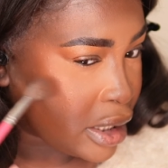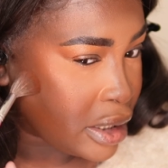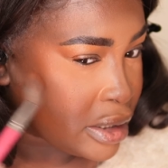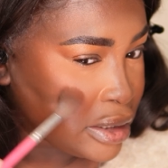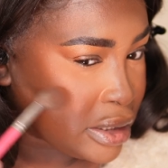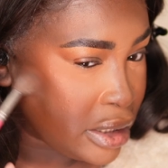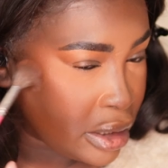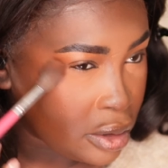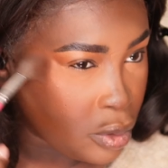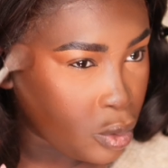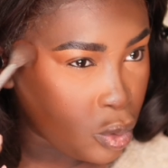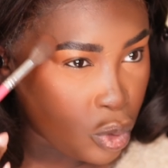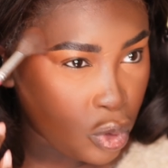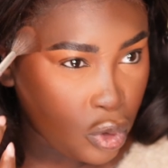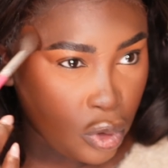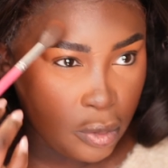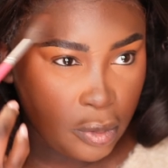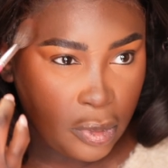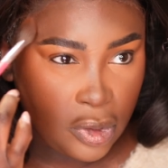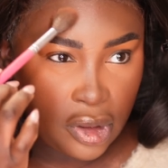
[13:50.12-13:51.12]
I can see the
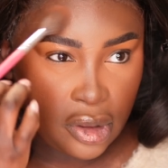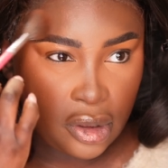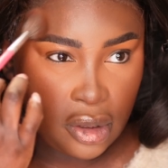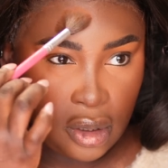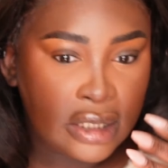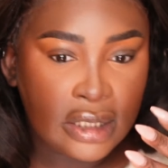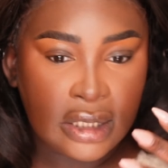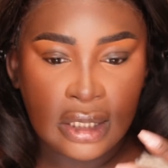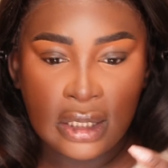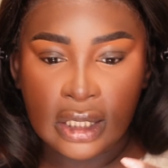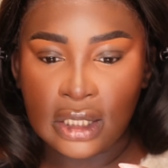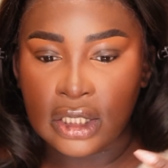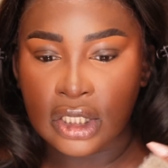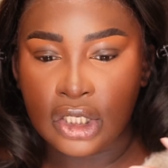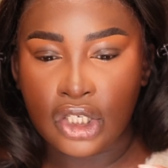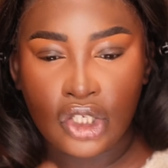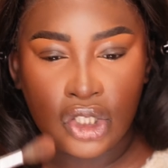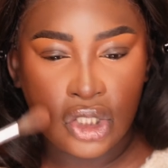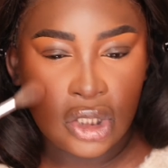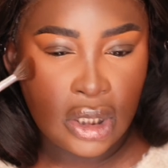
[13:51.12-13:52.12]
warmth, see there's a
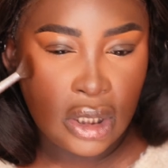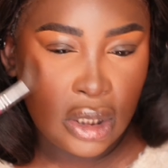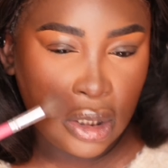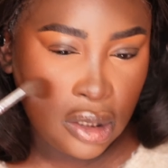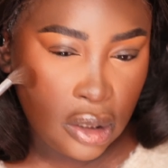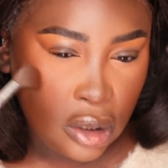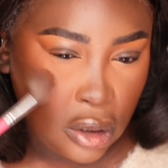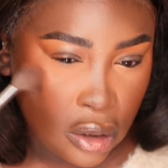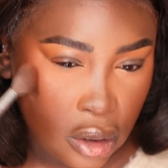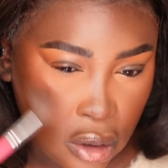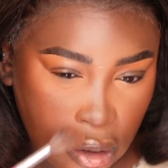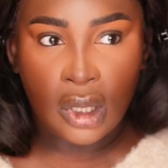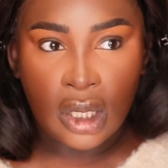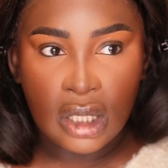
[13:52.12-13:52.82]
sheen.